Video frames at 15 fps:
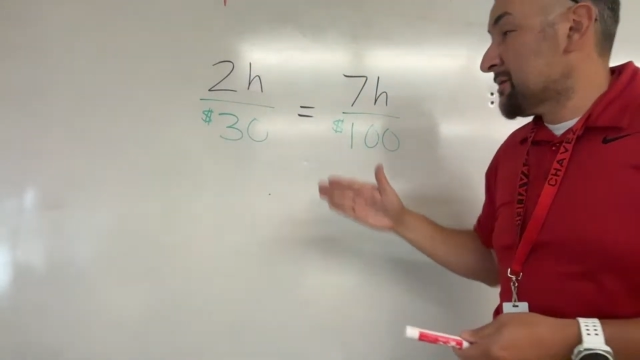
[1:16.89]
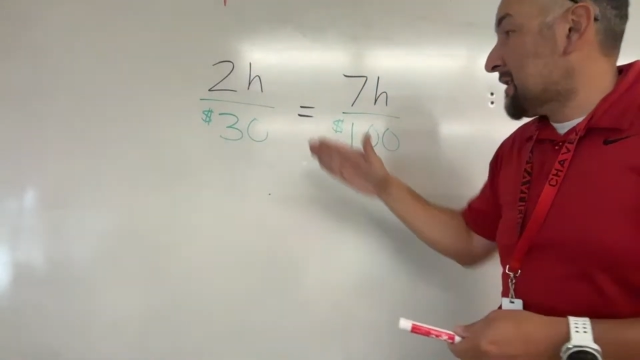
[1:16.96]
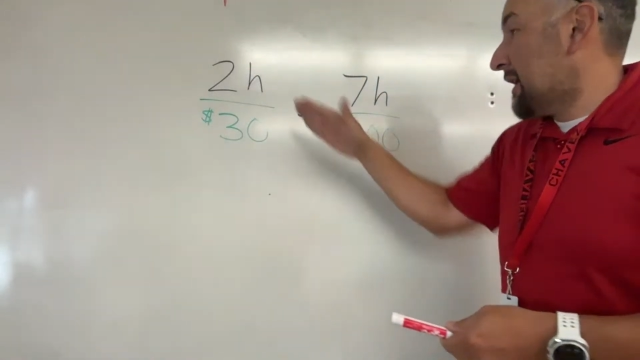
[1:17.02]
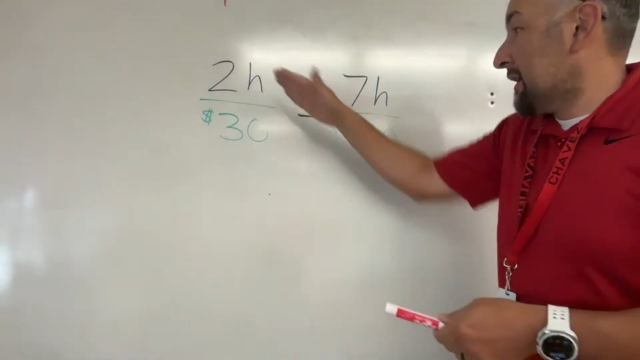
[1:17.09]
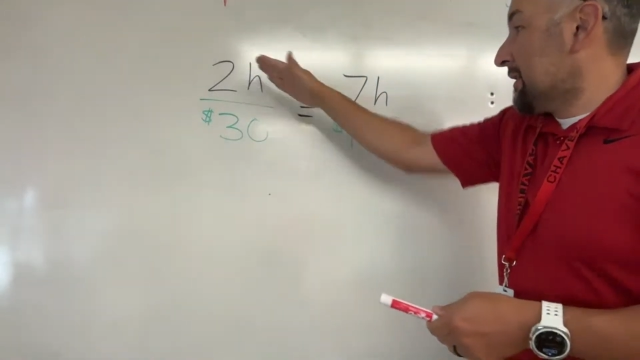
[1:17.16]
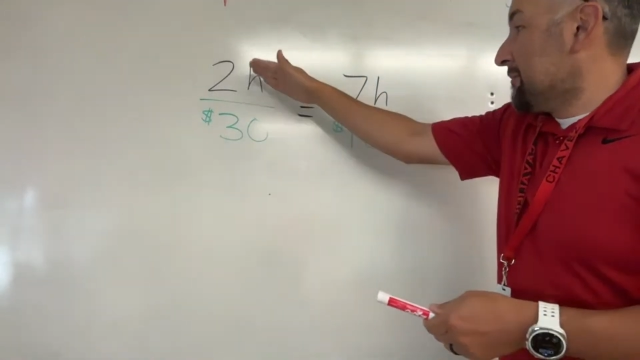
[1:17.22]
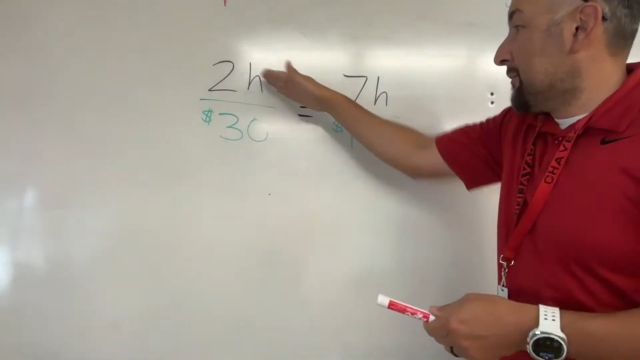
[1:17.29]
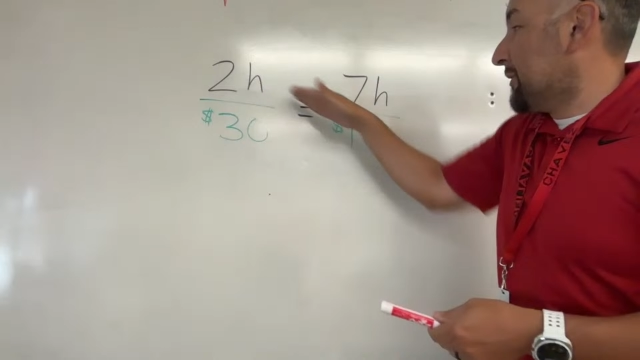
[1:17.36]
I
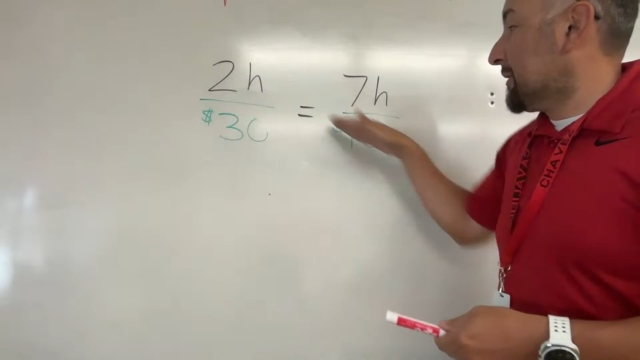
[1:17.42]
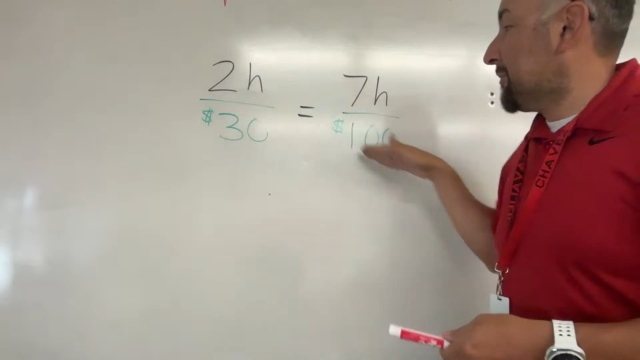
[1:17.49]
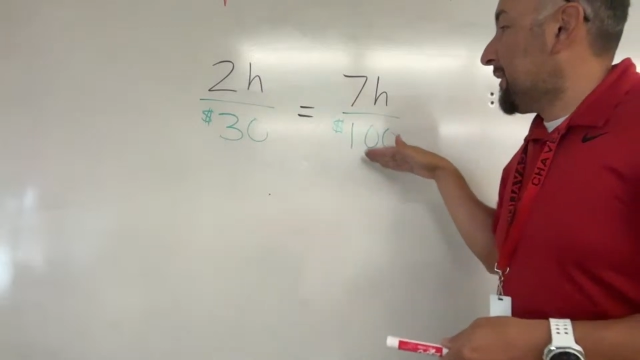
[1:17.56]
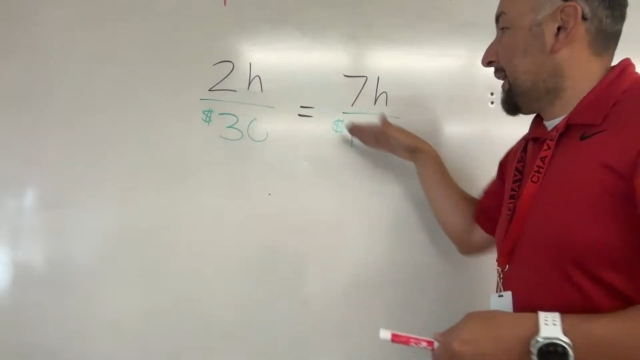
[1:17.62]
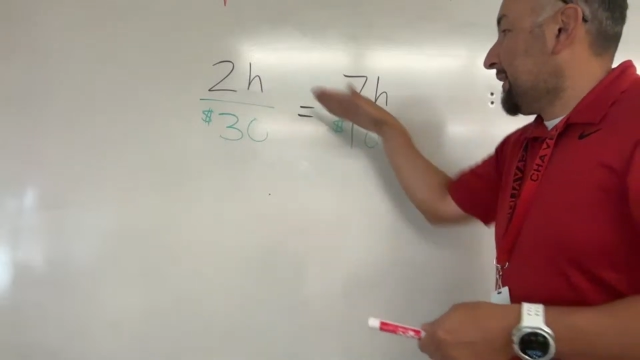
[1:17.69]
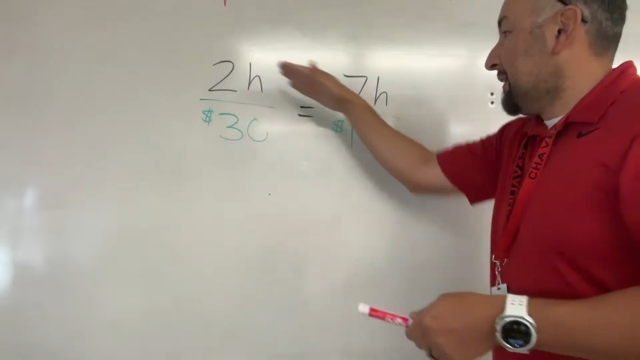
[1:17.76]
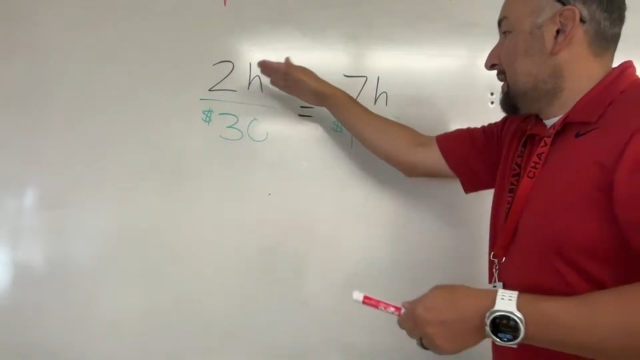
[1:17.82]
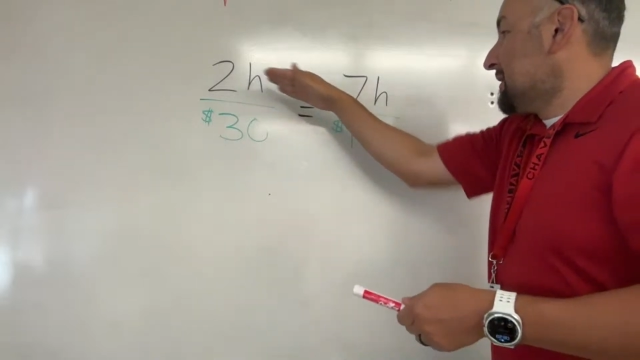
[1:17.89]
can
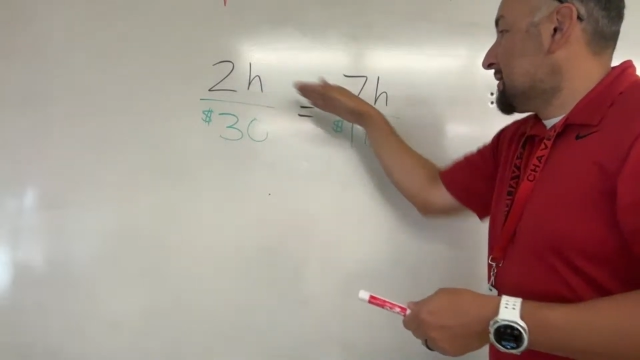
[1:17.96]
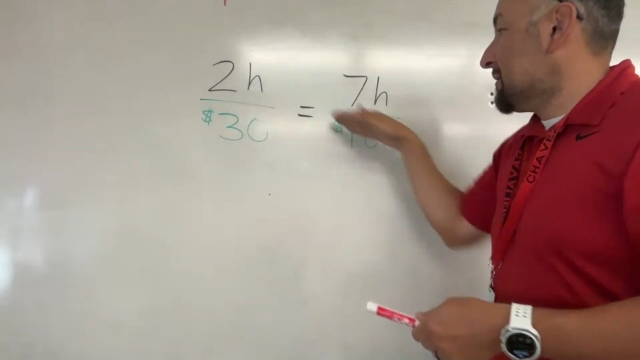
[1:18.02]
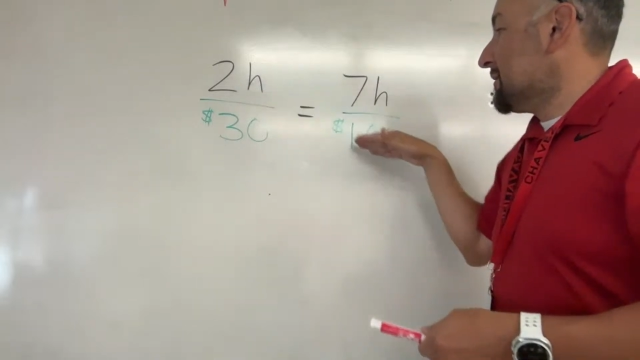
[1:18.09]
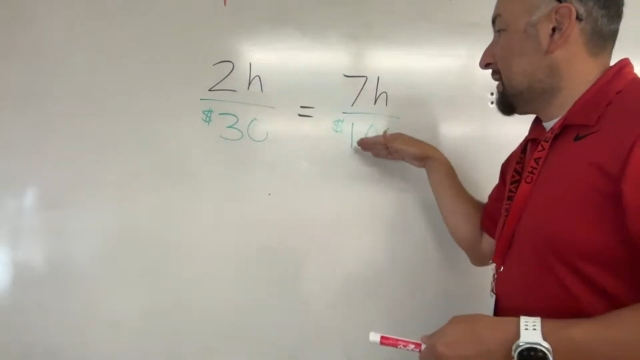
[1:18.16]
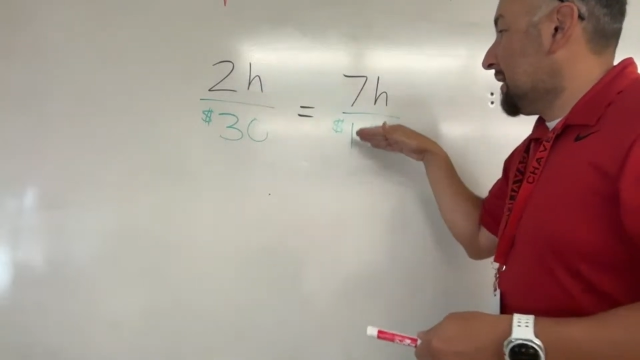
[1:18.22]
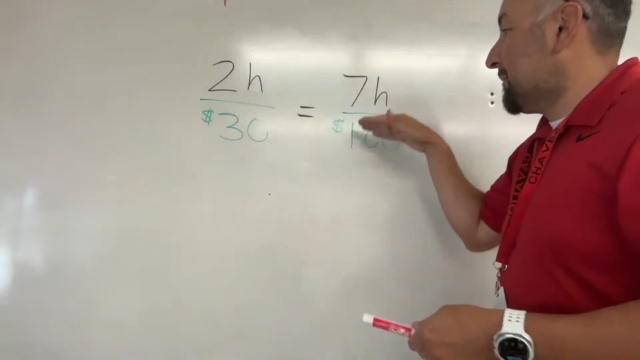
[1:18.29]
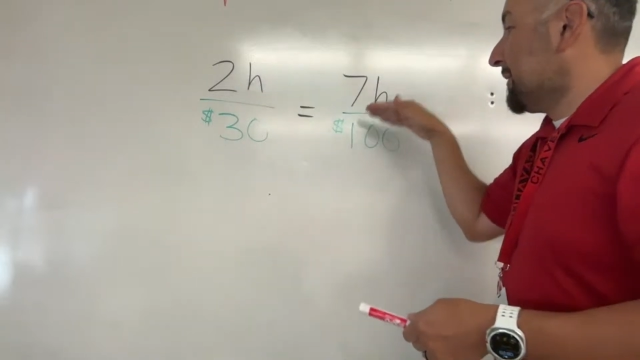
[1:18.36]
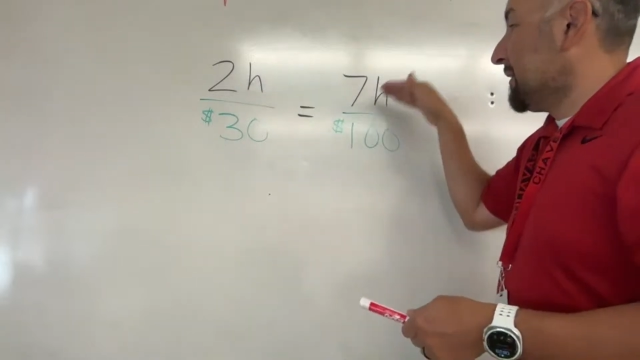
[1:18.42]
multiply these two
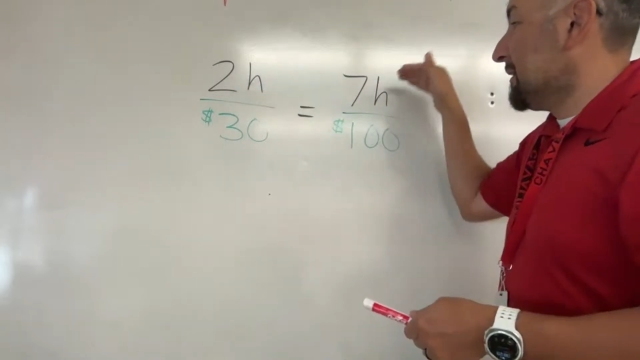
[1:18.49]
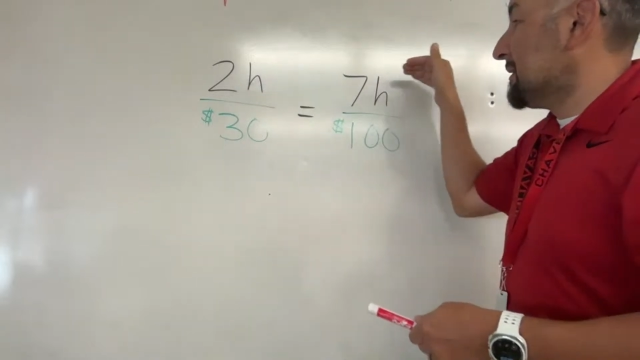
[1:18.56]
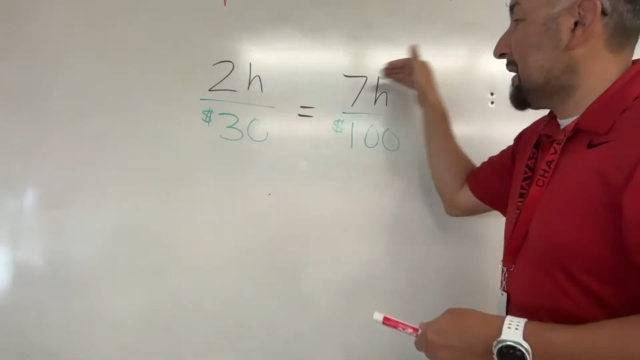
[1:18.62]
numbers.